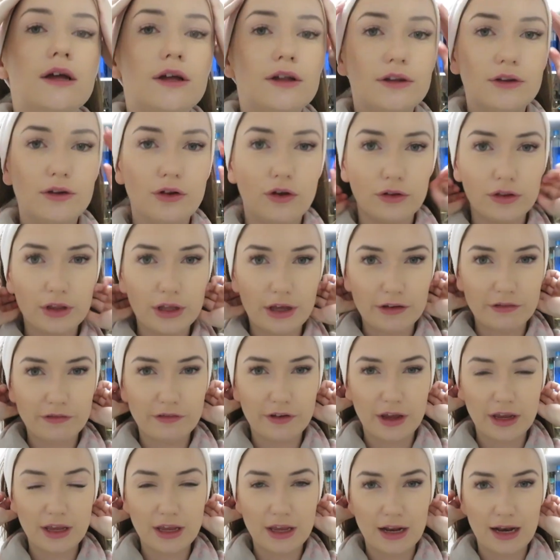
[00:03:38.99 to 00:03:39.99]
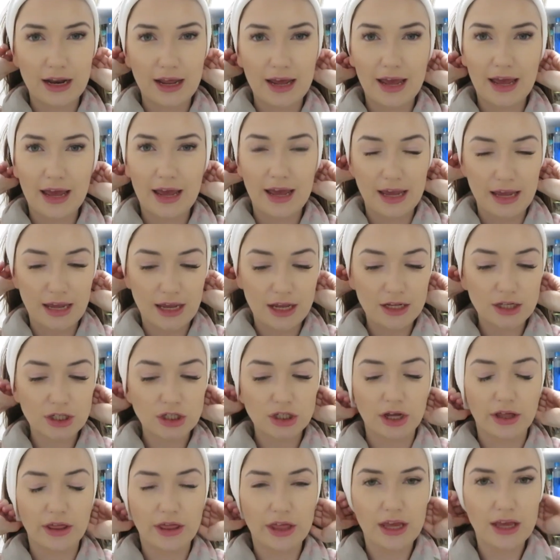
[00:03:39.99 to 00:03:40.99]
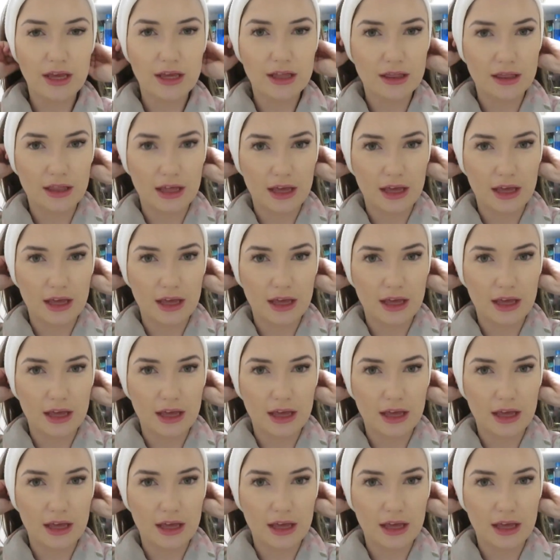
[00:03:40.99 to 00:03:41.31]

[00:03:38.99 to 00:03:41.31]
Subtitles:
not the Effecular H. I think